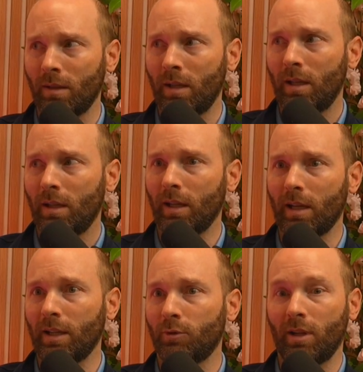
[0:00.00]
Like
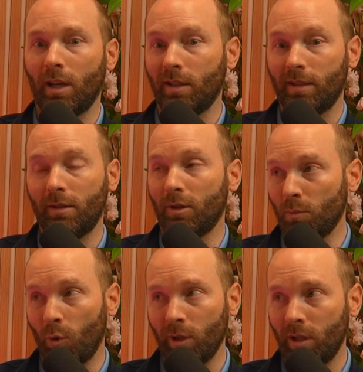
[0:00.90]
I said good
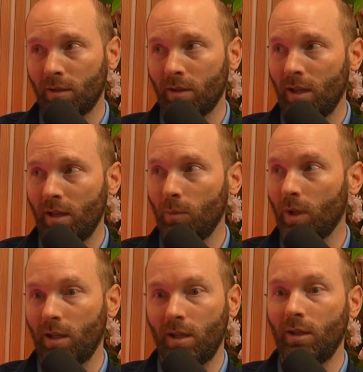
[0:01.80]
morning to him and
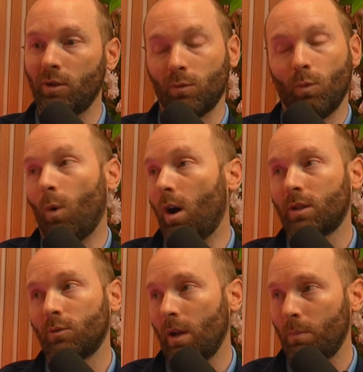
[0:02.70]
he just walked
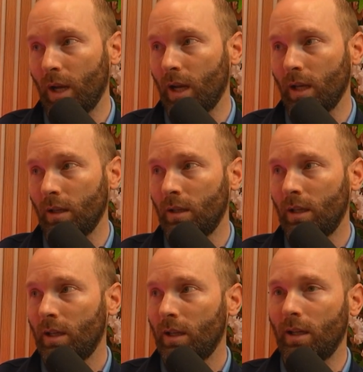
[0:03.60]
right by.
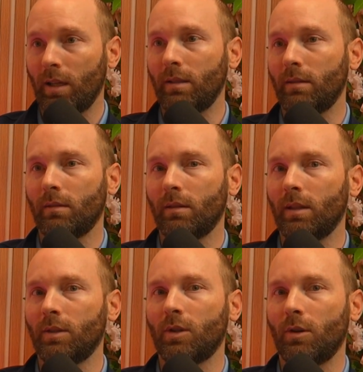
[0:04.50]

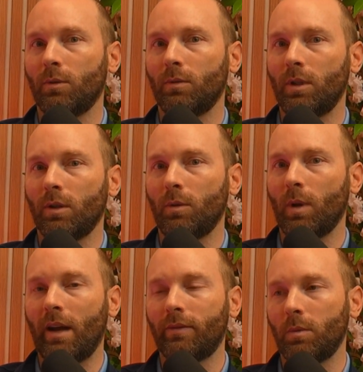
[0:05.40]
And so, you
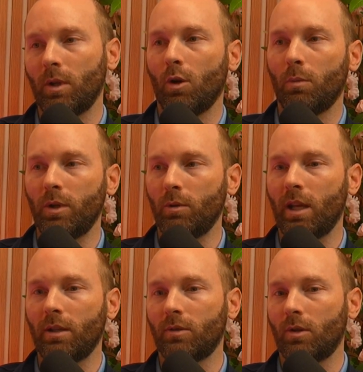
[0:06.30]
have to be open. You can't
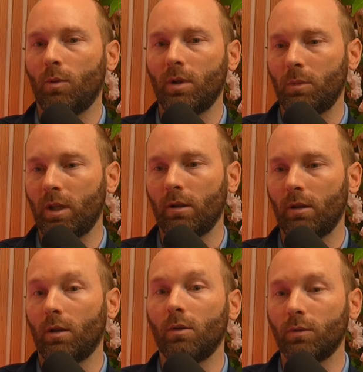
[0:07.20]
just go in and be
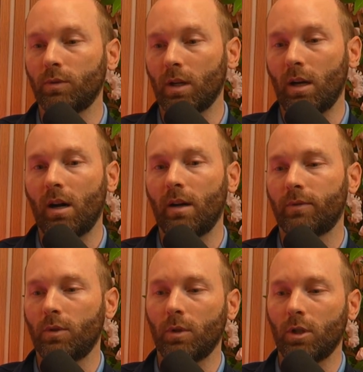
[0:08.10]
closed off
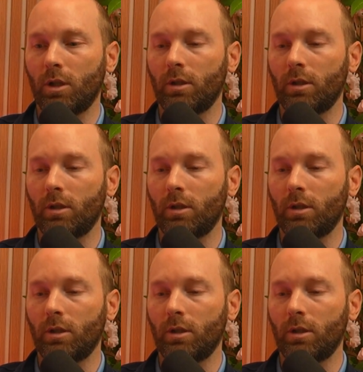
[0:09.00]
to it all.